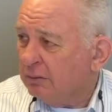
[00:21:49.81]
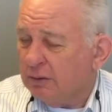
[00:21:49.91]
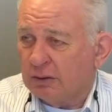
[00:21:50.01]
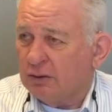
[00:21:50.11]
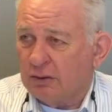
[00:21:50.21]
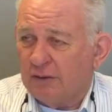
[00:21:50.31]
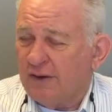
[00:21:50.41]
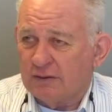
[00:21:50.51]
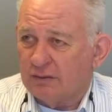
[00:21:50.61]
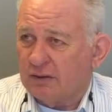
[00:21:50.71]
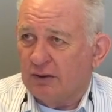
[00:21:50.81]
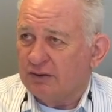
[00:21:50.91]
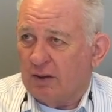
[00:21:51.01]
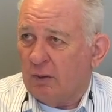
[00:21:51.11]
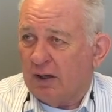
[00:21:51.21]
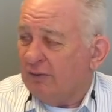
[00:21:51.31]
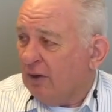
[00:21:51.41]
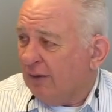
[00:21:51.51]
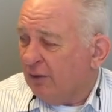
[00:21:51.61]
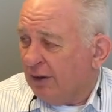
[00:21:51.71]
your defensive skills at whatever
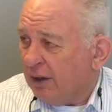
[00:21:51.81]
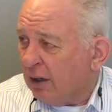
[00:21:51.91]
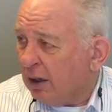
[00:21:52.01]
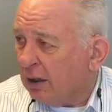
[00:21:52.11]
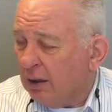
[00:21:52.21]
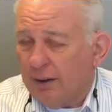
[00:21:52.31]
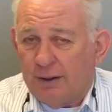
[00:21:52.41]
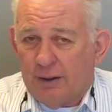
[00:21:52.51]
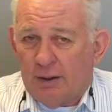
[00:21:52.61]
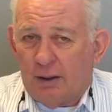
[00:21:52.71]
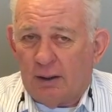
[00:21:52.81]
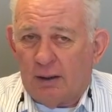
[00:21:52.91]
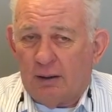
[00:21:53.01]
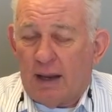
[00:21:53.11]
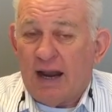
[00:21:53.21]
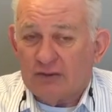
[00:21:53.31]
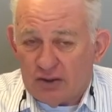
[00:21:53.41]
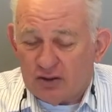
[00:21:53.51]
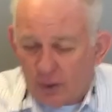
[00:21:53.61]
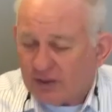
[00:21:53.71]
level they are, and
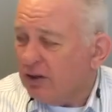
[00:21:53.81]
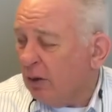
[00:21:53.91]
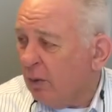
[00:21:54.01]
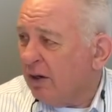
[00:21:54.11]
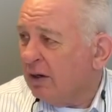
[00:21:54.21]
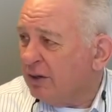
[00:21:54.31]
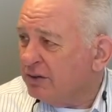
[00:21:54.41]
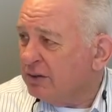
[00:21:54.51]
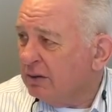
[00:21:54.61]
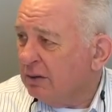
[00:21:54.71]
situational awareness,